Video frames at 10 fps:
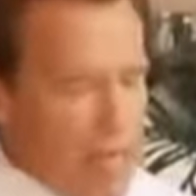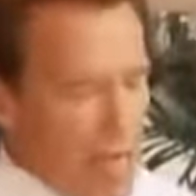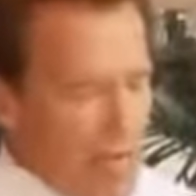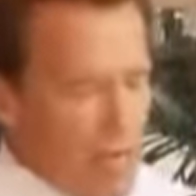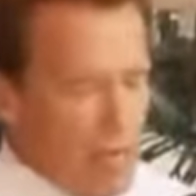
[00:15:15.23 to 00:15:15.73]

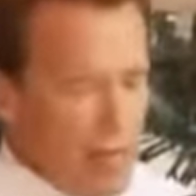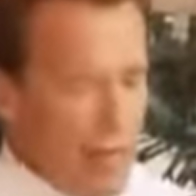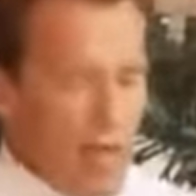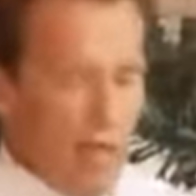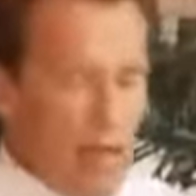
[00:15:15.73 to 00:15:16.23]
Anything
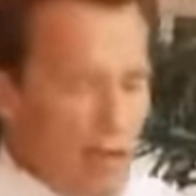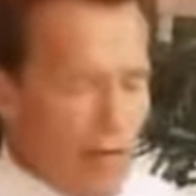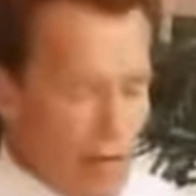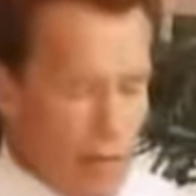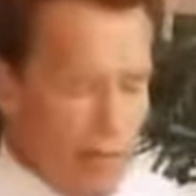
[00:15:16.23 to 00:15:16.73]
I've ever
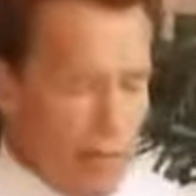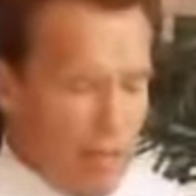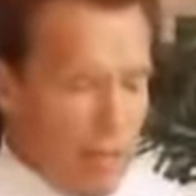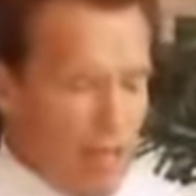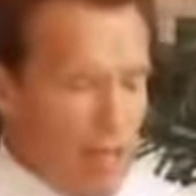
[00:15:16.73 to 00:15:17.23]

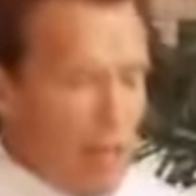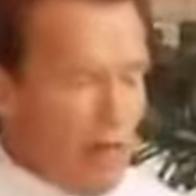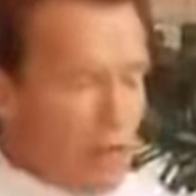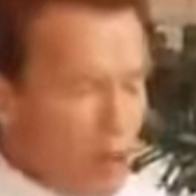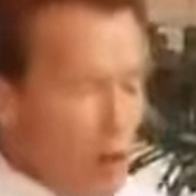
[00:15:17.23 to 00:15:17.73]
attempted, I
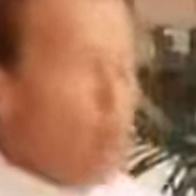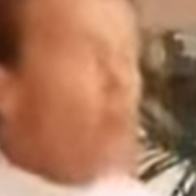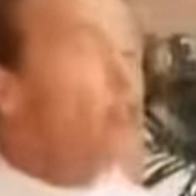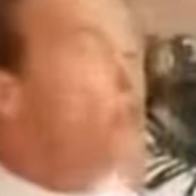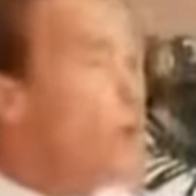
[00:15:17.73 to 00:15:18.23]
was
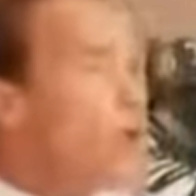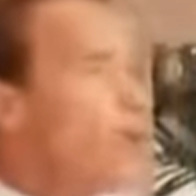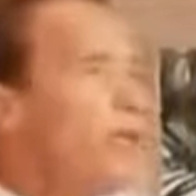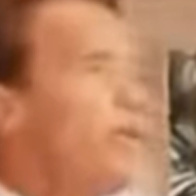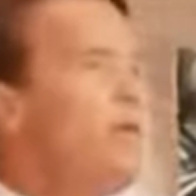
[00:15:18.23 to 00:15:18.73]
always
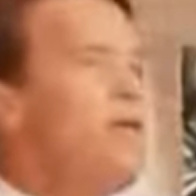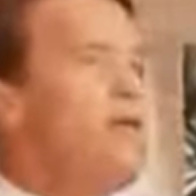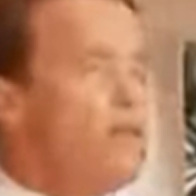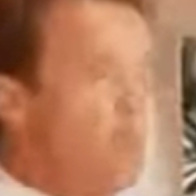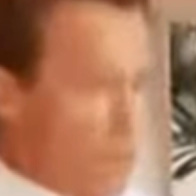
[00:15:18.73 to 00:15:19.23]
willing
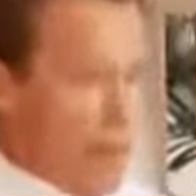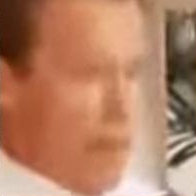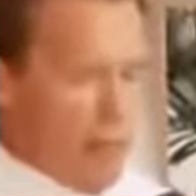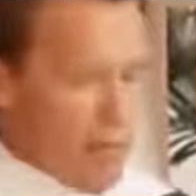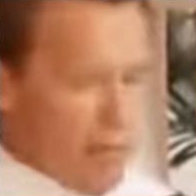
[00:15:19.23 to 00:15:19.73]
to
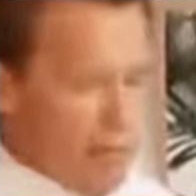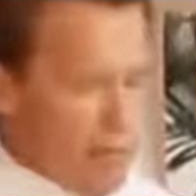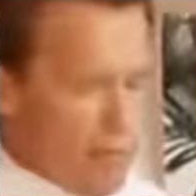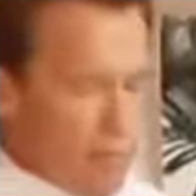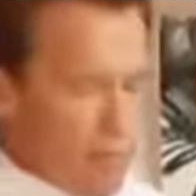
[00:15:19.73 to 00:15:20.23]
fail.
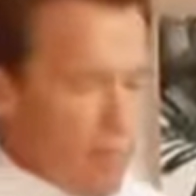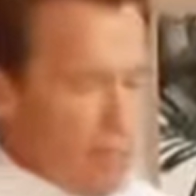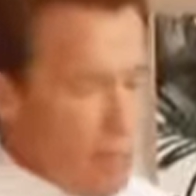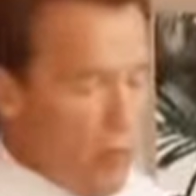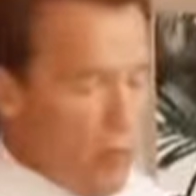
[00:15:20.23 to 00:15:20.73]
In
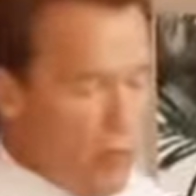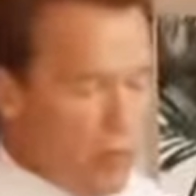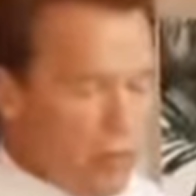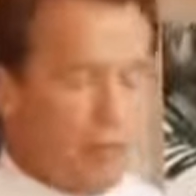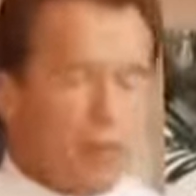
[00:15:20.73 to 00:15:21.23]
the movie
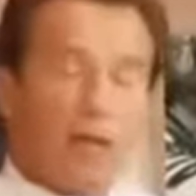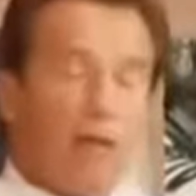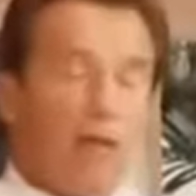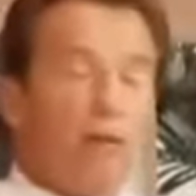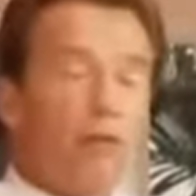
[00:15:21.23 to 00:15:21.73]
business, I
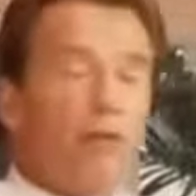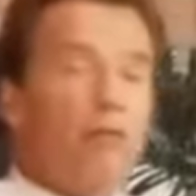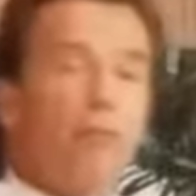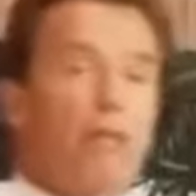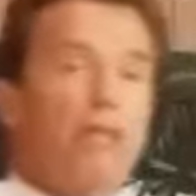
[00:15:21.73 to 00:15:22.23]
remember that
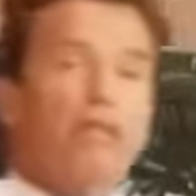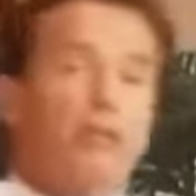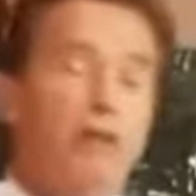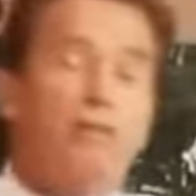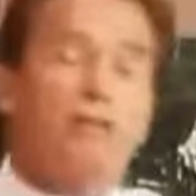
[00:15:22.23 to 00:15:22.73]
you pick
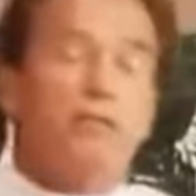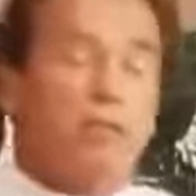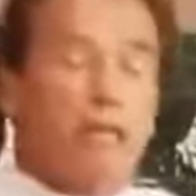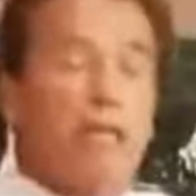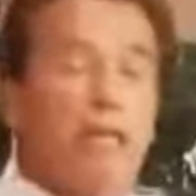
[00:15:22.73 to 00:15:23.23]
scripts.
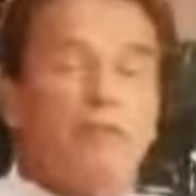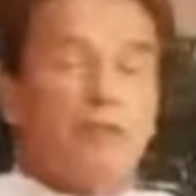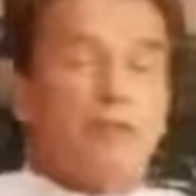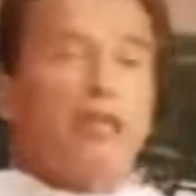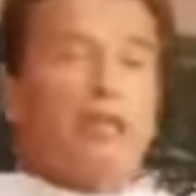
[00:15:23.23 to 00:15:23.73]
Many times you
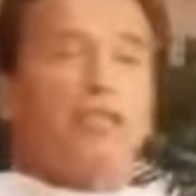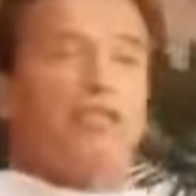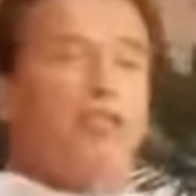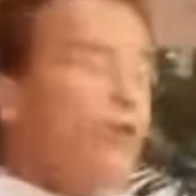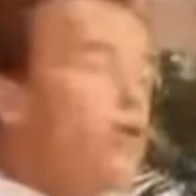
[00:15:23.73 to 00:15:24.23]
think this
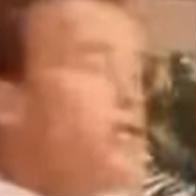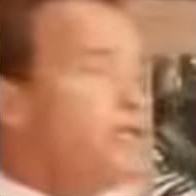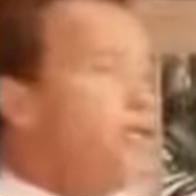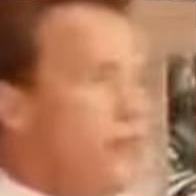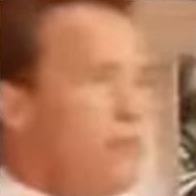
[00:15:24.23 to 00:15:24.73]
is a winning
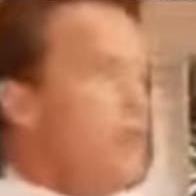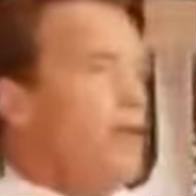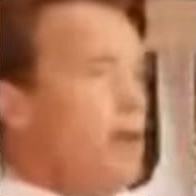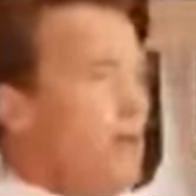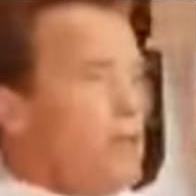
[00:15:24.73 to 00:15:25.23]
script,
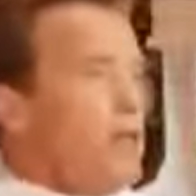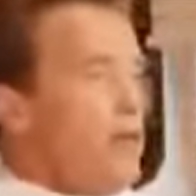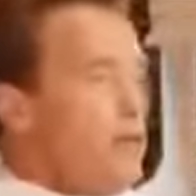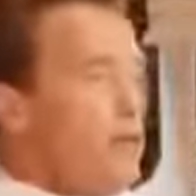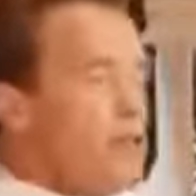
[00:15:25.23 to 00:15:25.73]
but then,
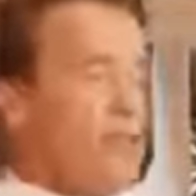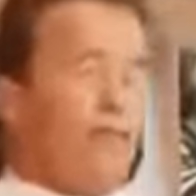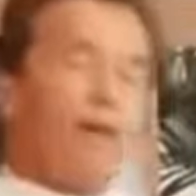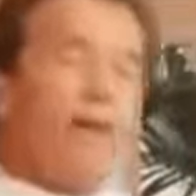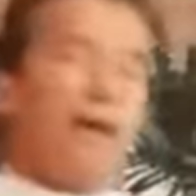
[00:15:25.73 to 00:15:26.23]
of course, you
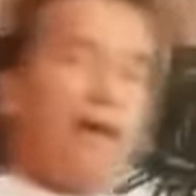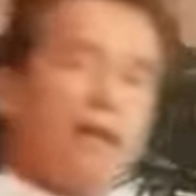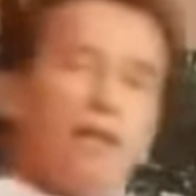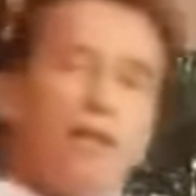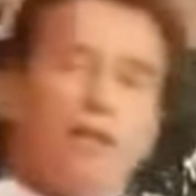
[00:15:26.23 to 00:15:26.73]
find out
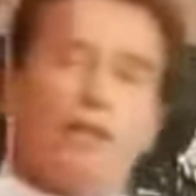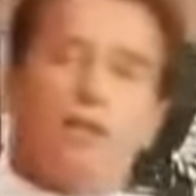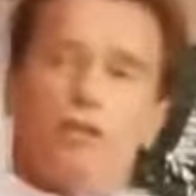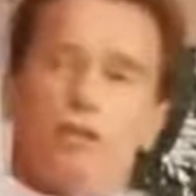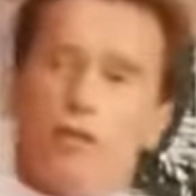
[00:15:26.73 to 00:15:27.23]
later when you
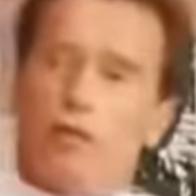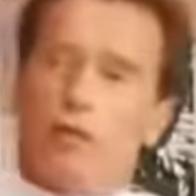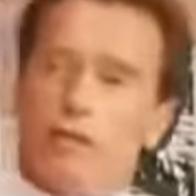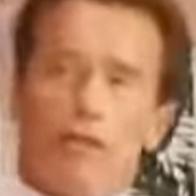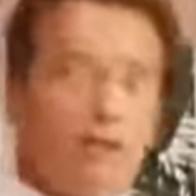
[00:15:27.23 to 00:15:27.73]
do the movie
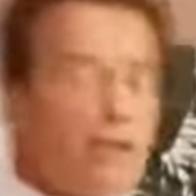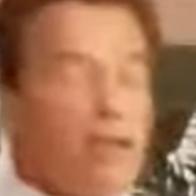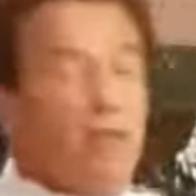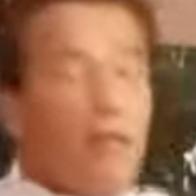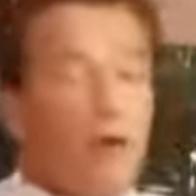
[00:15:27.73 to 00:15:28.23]
that it
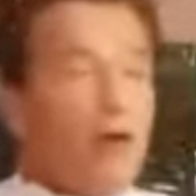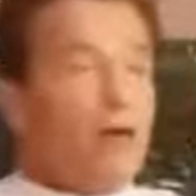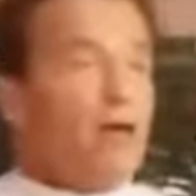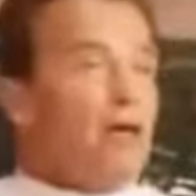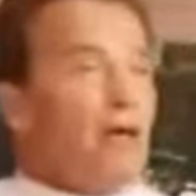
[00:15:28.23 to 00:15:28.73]
didn't work,
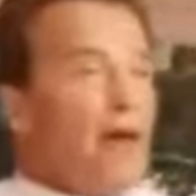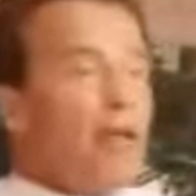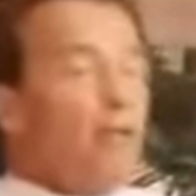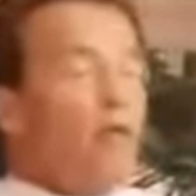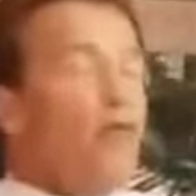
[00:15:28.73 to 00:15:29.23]

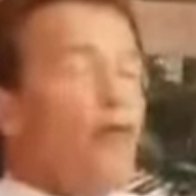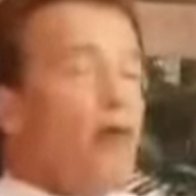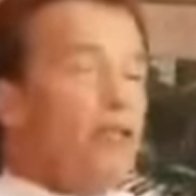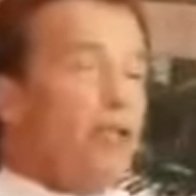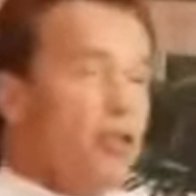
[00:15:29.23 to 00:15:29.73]
and the movie
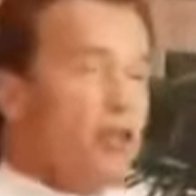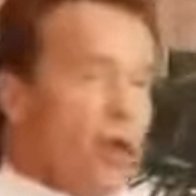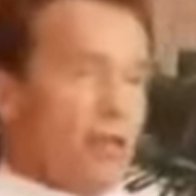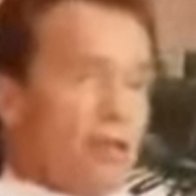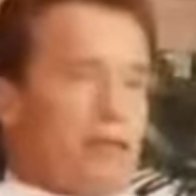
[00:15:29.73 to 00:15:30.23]
goes in the
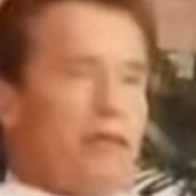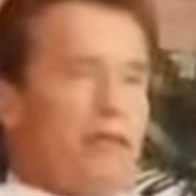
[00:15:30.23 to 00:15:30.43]
toilet.